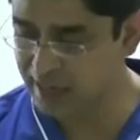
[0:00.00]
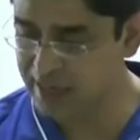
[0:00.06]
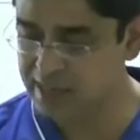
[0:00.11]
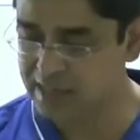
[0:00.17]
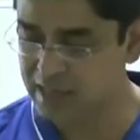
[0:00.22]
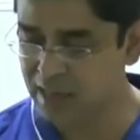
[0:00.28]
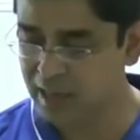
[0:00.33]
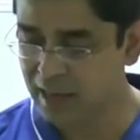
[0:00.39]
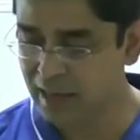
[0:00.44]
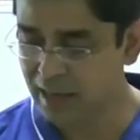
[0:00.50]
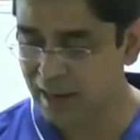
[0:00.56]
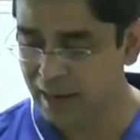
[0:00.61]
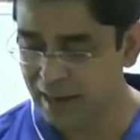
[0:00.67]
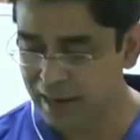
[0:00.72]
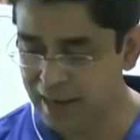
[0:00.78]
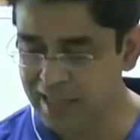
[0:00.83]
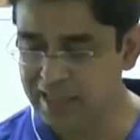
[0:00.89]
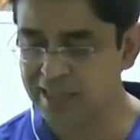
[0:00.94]
is,
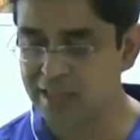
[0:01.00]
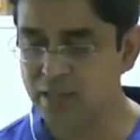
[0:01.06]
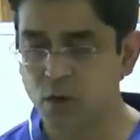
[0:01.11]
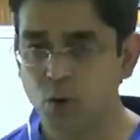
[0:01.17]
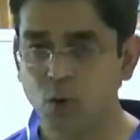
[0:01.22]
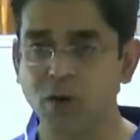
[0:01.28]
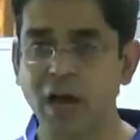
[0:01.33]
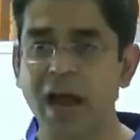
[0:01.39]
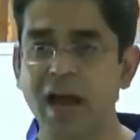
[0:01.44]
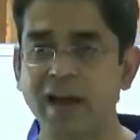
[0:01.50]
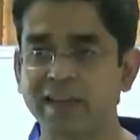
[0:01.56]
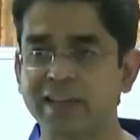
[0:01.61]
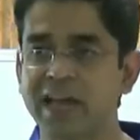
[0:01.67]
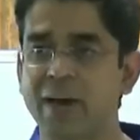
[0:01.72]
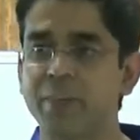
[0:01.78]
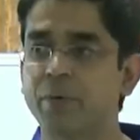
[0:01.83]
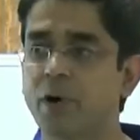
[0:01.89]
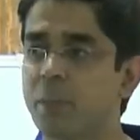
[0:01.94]
let's look at
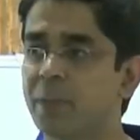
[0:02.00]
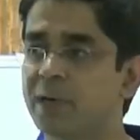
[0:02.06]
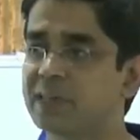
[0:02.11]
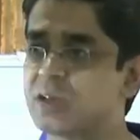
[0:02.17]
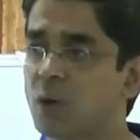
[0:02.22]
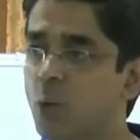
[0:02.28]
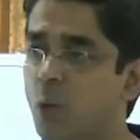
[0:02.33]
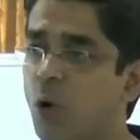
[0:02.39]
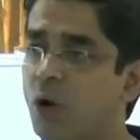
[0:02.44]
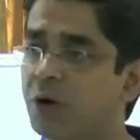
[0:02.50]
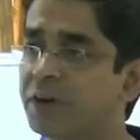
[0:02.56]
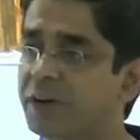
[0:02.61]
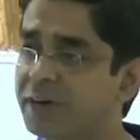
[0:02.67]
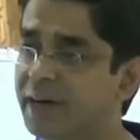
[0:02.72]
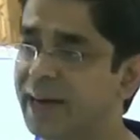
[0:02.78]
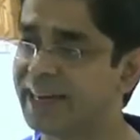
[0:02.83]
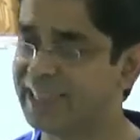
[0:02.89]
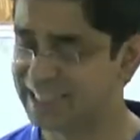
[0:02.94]
the abdomen as a
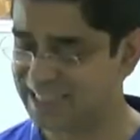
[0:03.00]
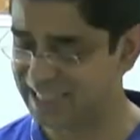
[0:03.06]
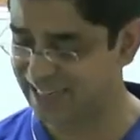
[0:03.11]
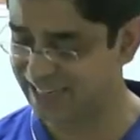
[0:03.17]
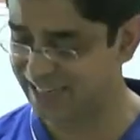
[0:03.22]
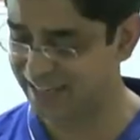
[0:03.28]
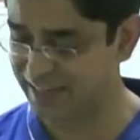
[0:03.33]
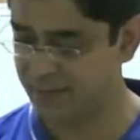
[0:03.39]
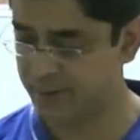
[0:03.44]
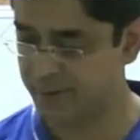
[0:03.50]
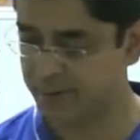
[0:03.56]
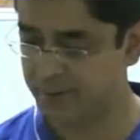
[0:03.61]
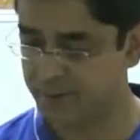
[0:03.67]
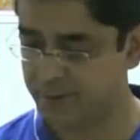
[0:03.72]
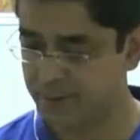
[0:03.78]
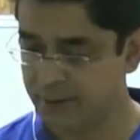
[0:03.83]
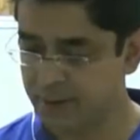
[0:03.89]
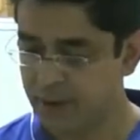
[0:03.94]
watertight cylinder.
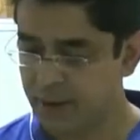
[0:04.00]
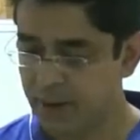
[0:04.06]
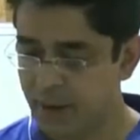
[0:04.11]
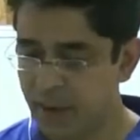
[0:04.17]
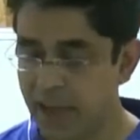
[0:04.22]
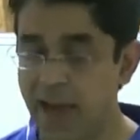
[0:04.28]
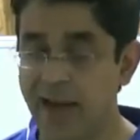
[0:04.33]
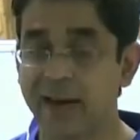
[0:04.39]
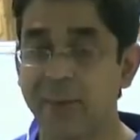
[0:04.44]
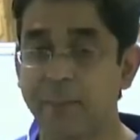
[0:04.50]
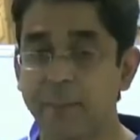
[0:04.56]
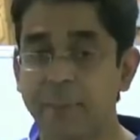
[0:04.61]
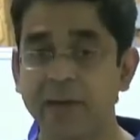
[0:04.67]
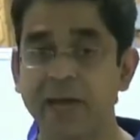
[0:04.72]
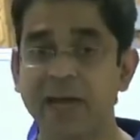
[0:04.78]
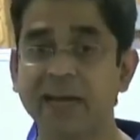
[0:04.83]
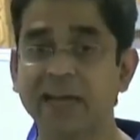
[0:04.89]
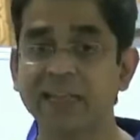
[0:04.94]
And a
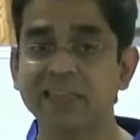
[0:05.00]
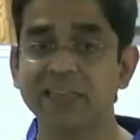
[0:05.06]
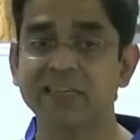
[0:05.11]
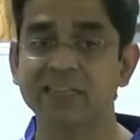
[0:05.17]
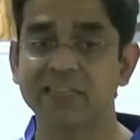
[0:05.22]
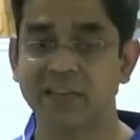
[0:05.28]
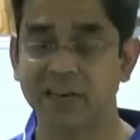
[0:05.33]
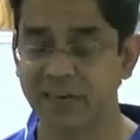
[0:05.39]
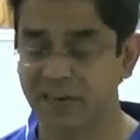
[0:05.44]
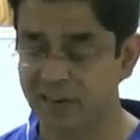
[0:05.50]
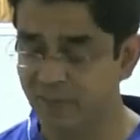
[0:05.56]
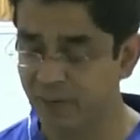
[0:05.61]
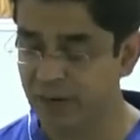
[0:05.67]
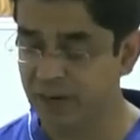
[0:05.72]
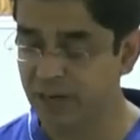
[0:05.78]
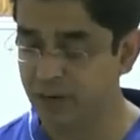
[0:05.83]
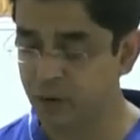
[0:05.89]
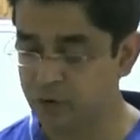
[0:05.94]
break in the cylinder
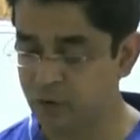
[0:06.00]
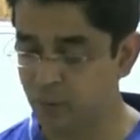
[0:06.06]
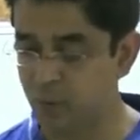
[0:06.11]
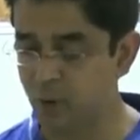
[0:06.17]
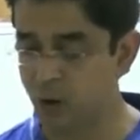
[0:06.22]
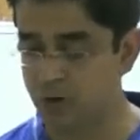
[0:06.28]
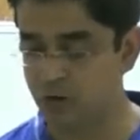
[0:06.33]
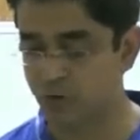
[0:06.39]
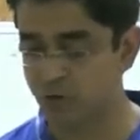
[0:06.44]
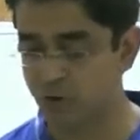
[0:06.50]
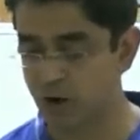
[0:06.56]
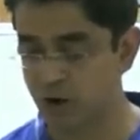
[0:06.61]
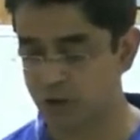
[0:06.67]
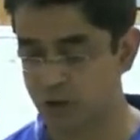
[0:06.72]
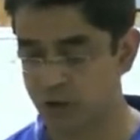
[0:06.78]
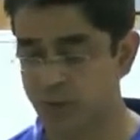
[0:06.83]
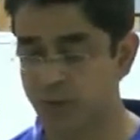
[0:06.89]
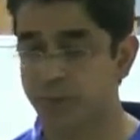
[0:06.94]
will lead to some loss of
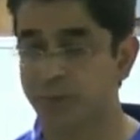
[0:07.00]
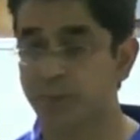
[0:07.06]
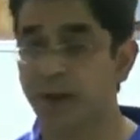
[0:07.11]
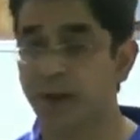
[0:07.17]
function.